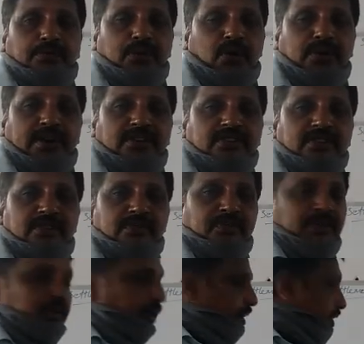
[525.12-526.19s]
boundaries.
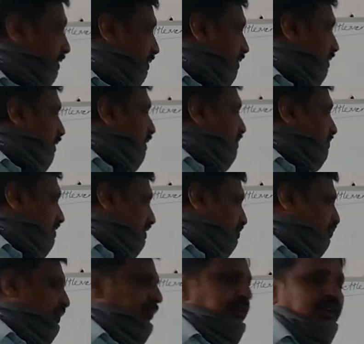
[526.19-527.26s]
Got it?
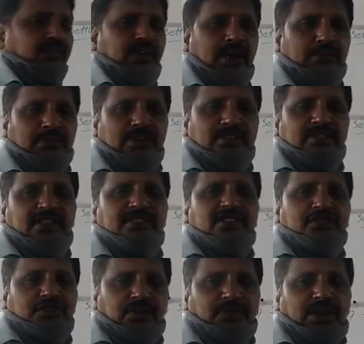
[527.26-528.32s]
Just 50 families or
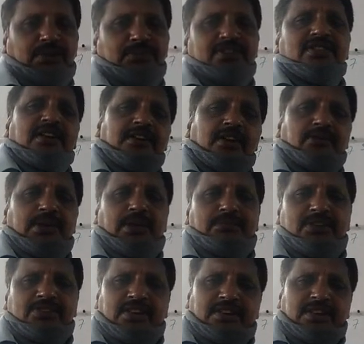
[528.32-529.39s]
60 families, 100
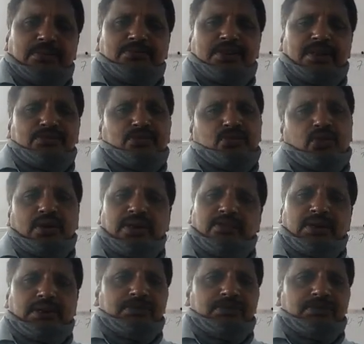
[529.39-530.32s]
families, sometimes 200